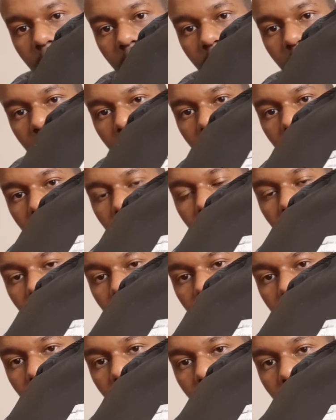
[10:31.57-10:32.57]
Yeah,
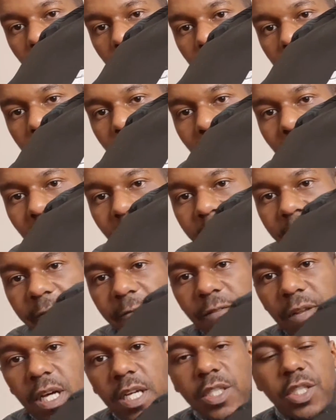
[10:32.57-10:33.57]
so it's not like
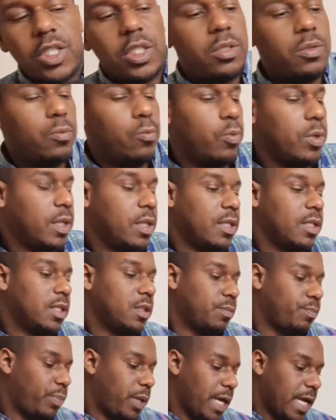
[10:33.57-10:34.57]
flush with this
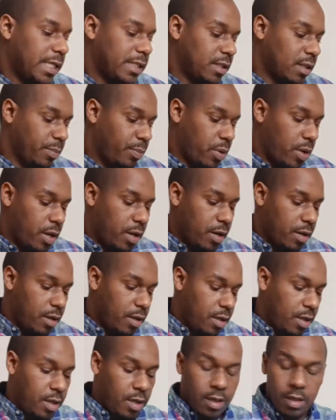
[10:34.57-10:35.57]
plastic part.
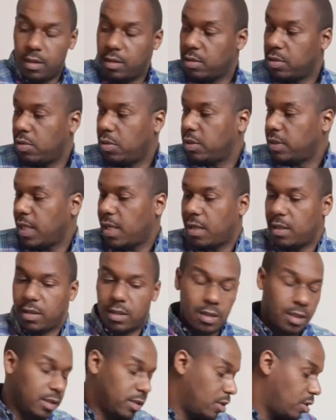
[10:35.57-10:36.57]
It's going down into
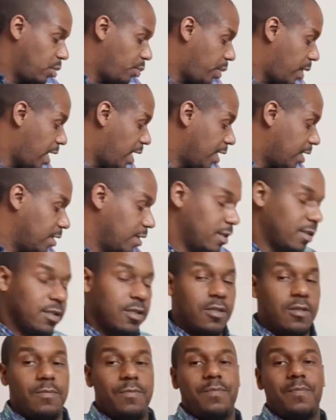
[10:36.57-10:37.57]
this little pocket, so
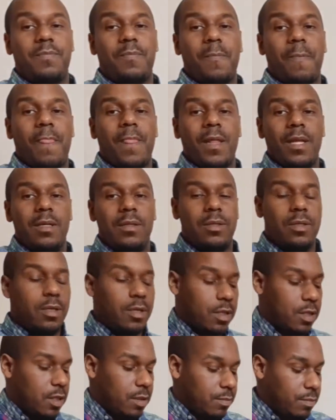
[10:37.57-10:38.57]
it's all
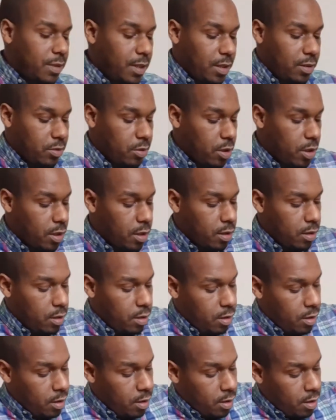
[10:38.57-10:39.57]
good. It's not too hard.
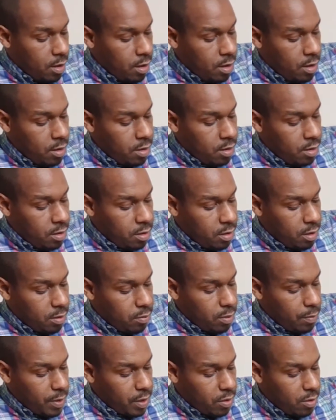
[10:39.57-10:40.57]
Just want to
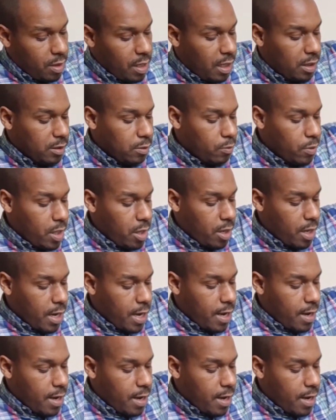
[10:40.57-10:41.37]
make you guys aware of that.